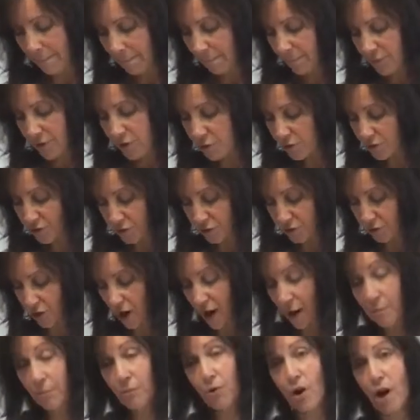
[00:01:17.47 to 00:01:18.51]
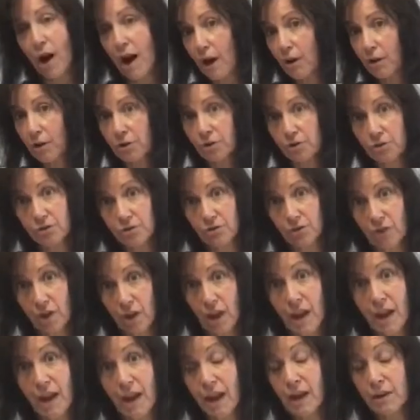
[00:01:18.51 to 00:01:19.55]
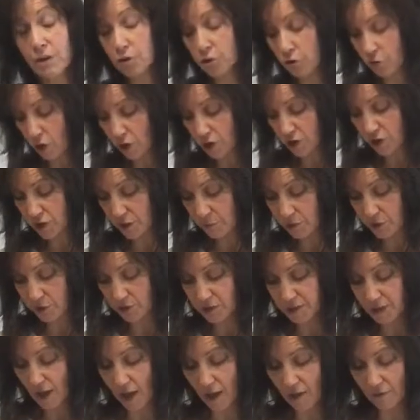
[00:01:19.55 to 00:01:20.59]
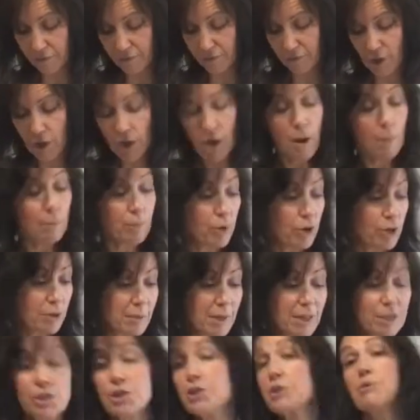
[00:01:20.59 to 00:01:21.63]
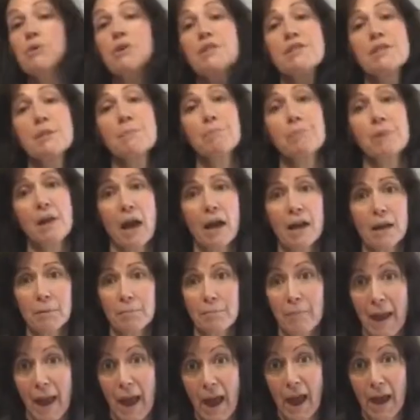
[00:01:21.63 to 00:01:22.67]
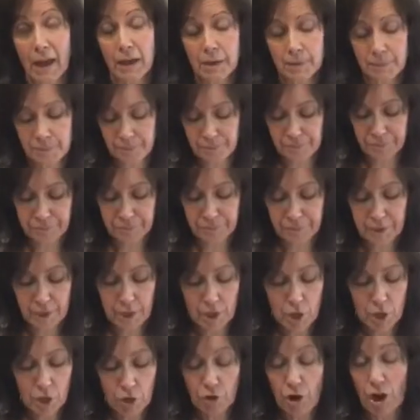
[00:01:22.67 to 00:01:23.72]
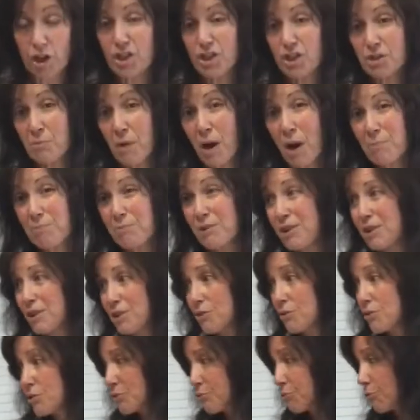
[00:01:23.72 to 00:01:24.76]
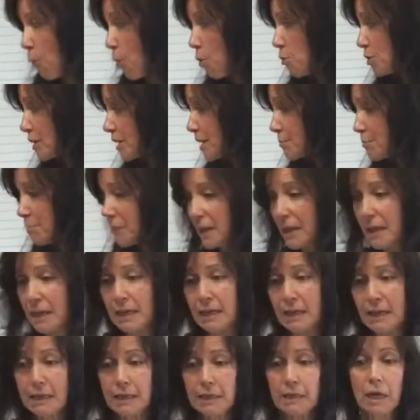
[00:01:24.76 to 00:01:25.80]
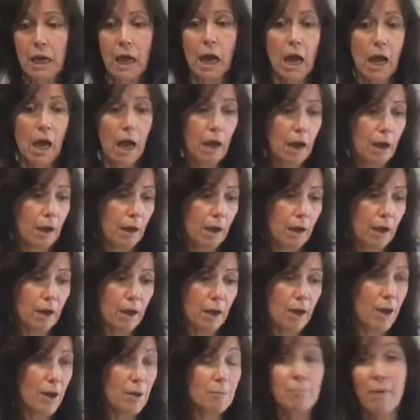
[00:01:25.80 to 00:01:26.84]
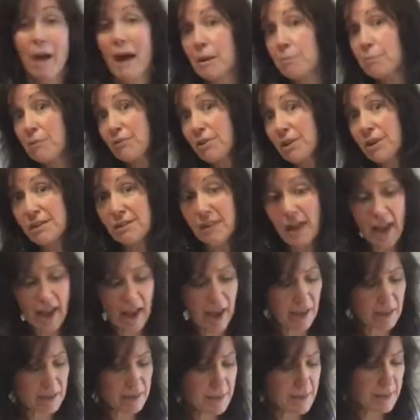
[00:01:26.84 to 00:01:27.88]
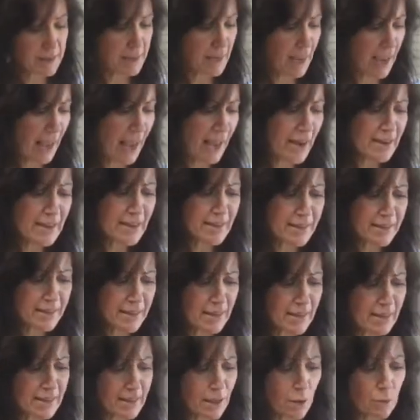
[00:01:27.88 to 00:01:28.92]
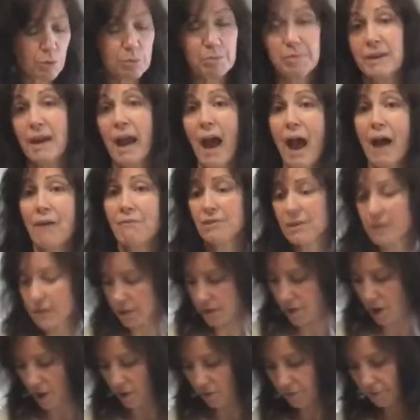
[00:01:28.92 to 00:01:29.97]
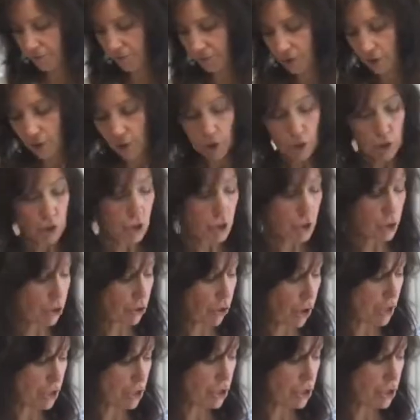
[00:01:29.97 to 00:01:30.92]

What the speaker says: use your graham crackers and crush them yourself. Put them into a Ziploc bag, crush them up. You can use a rolling pin, bottom of a glass, anything that will be heavy enough to crush